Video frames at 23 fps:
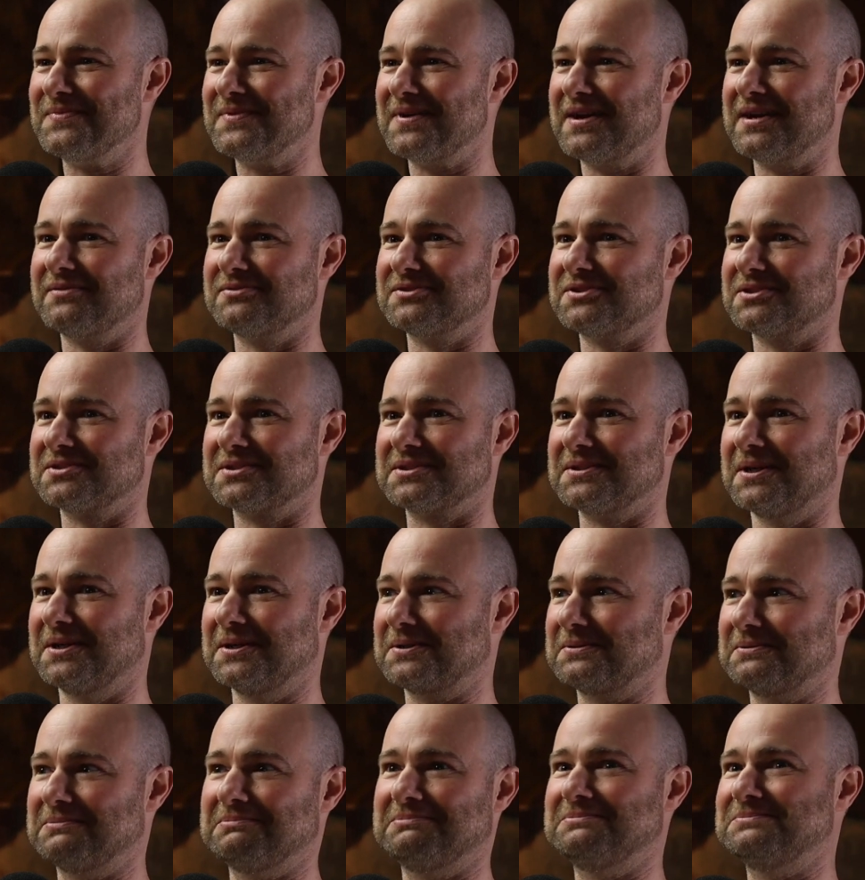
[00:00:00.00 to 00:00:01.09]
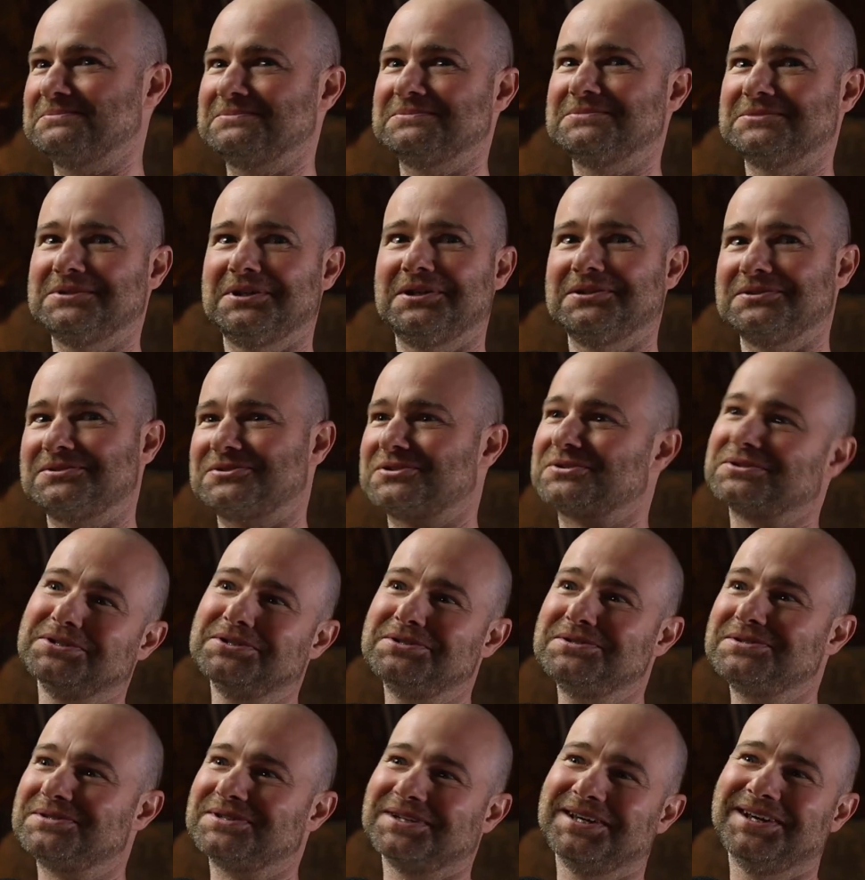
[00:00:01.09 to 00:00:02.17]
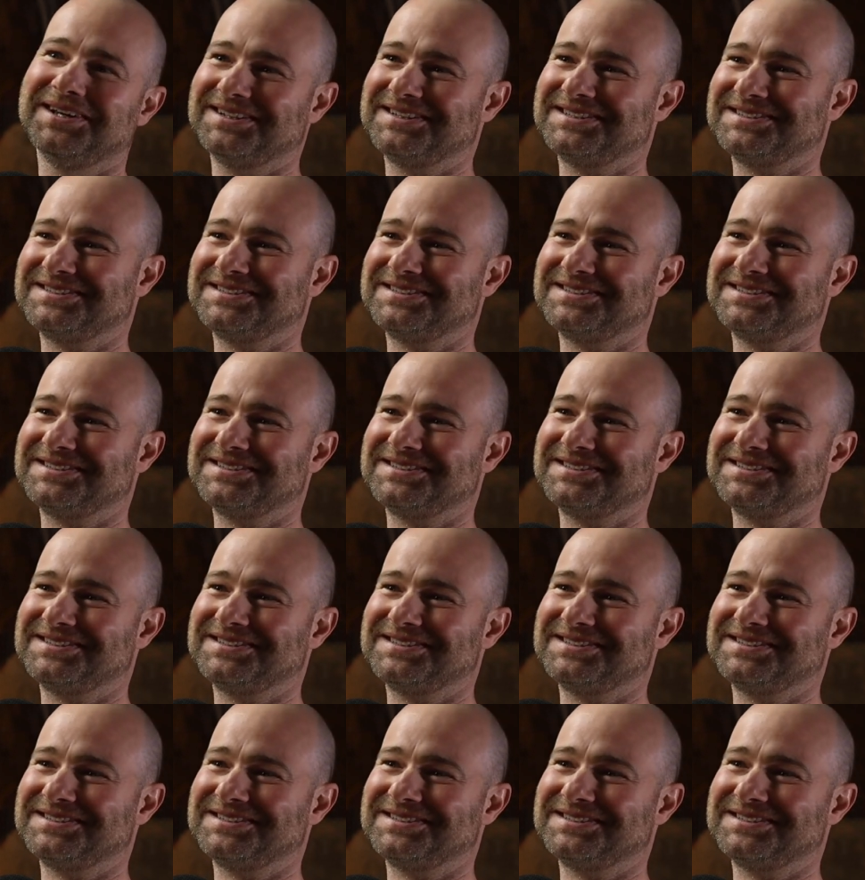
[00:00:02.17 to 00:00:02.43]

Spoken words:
Yeah. And I was just like, I just learnt it.